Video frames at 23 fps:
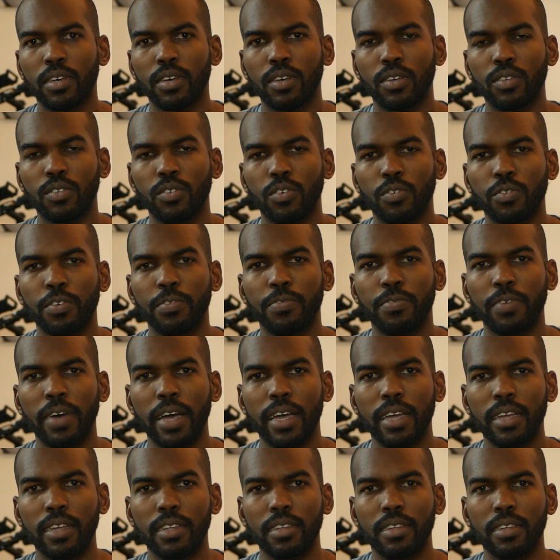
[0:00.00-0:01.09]
So
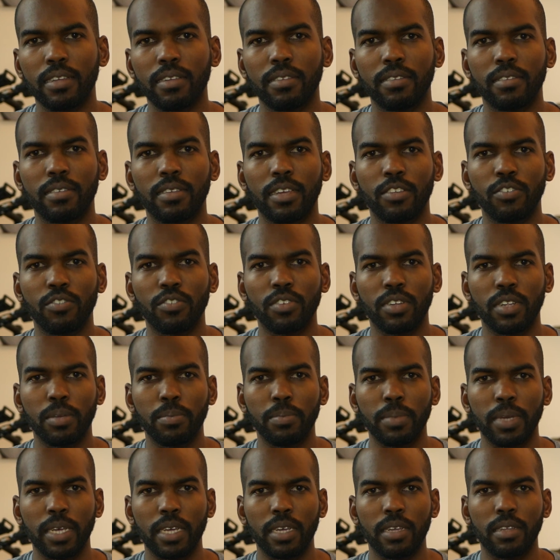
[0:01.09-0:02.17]
refined essentially
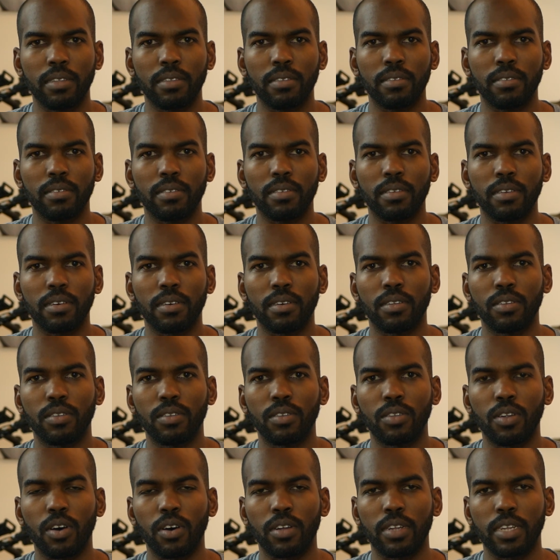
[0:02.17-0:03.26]
means
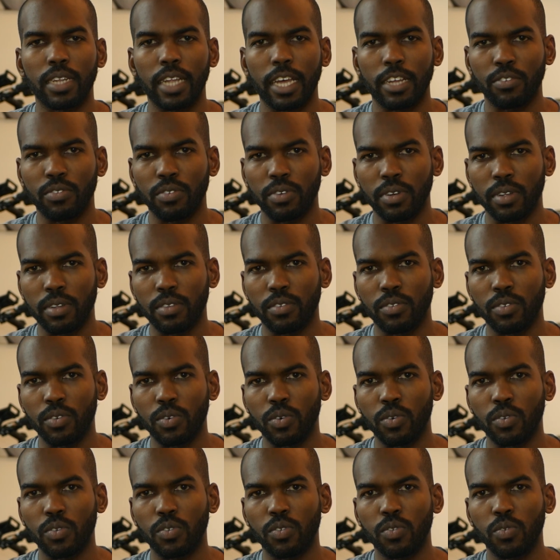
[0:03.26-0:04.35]
not natural.
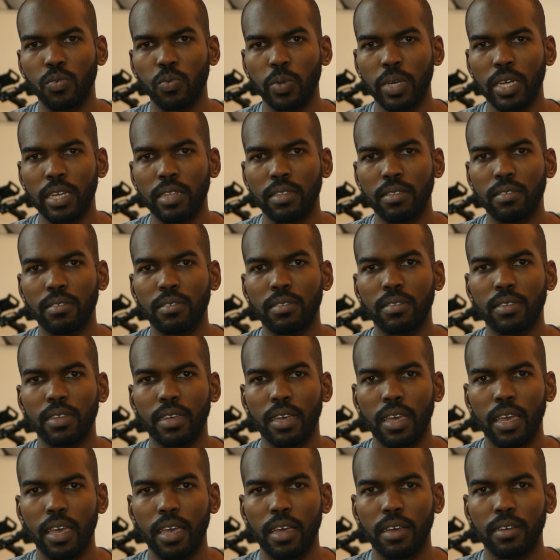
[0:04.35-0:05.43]
So sweets,
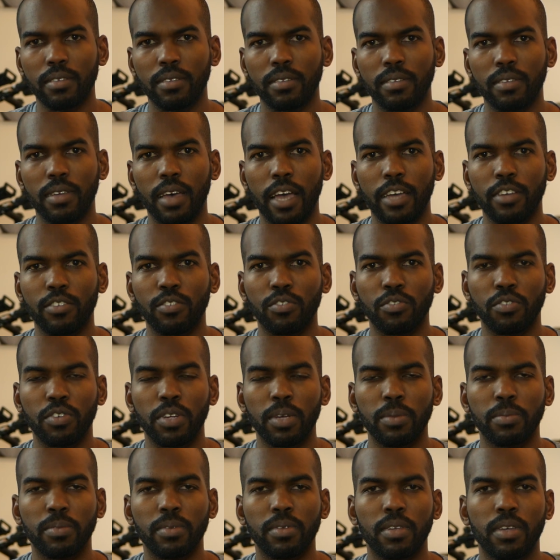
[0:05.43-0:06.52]
cakes, ice
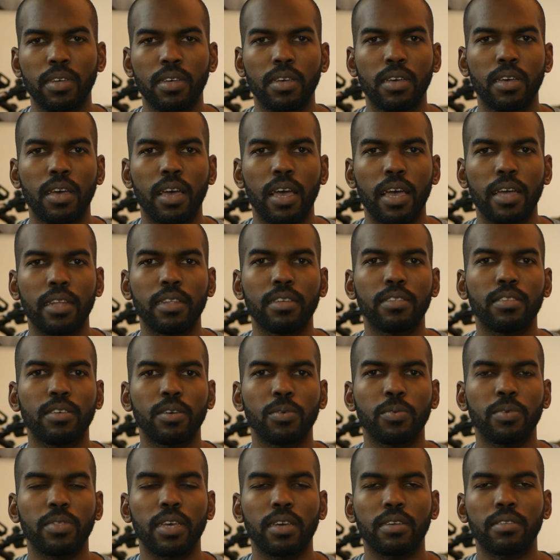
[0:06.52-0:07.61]
creams, anything
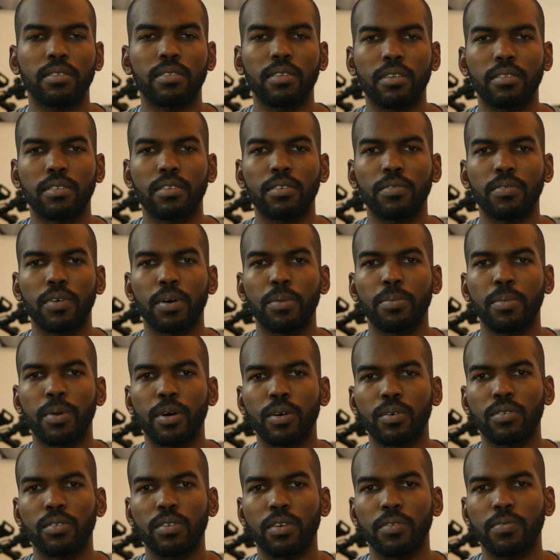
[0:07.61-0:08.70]
with excessive
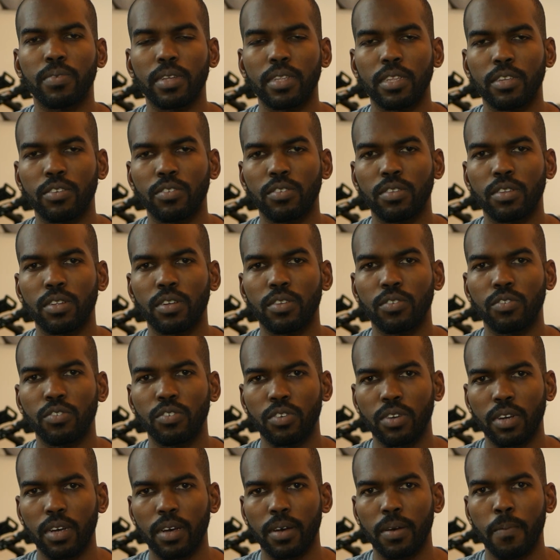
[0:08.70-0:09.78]
amounts of additional
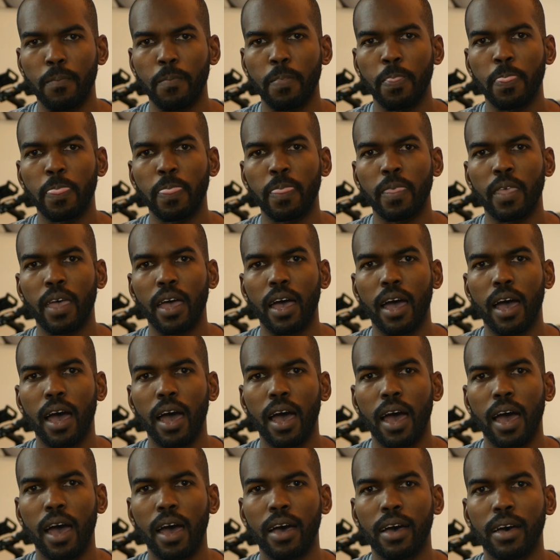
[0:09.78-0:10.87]
sugar
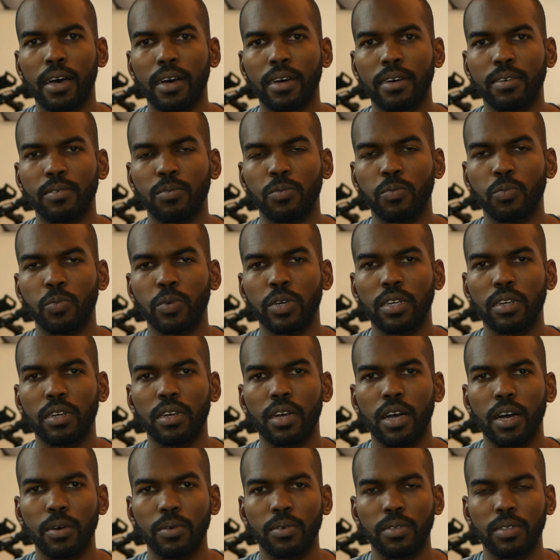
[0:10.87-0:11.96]
will
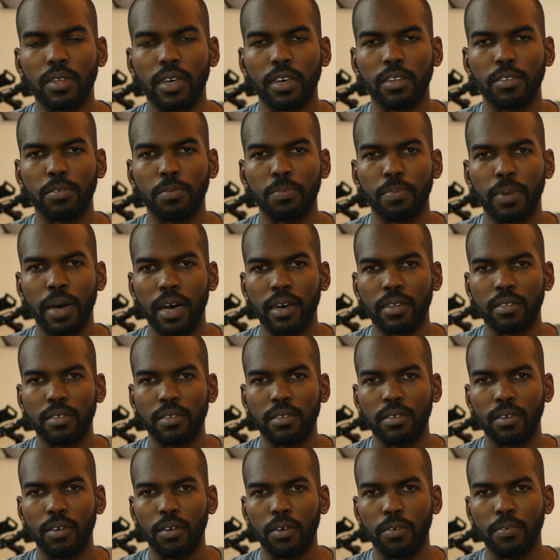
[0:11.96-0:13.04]
count as part
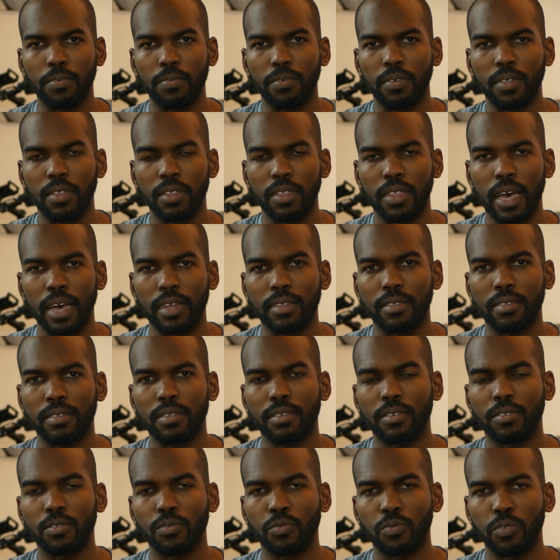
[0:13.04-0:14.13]
of that
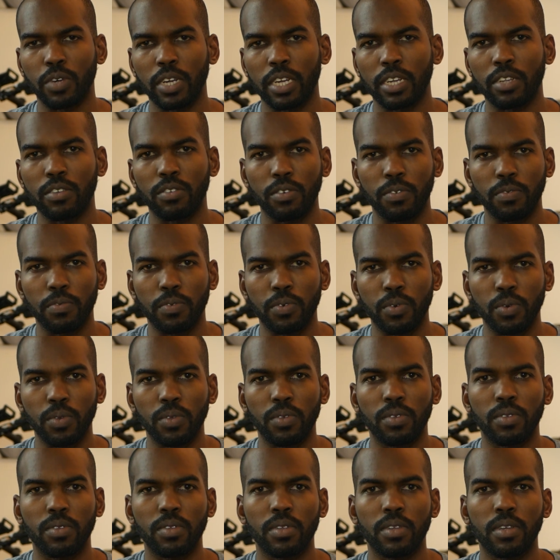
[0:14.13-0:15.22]
range of
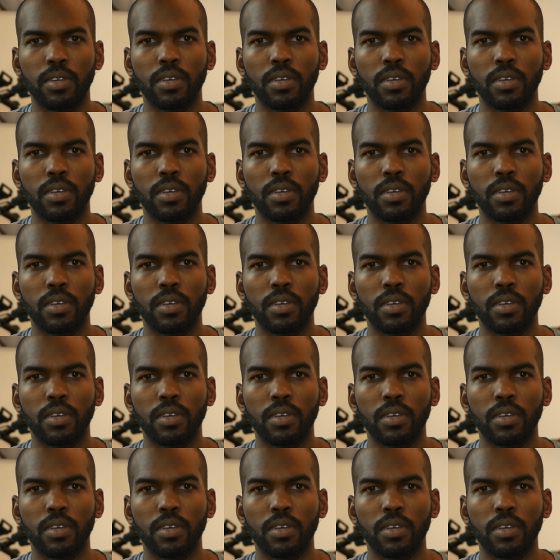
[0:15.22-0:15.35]
foods.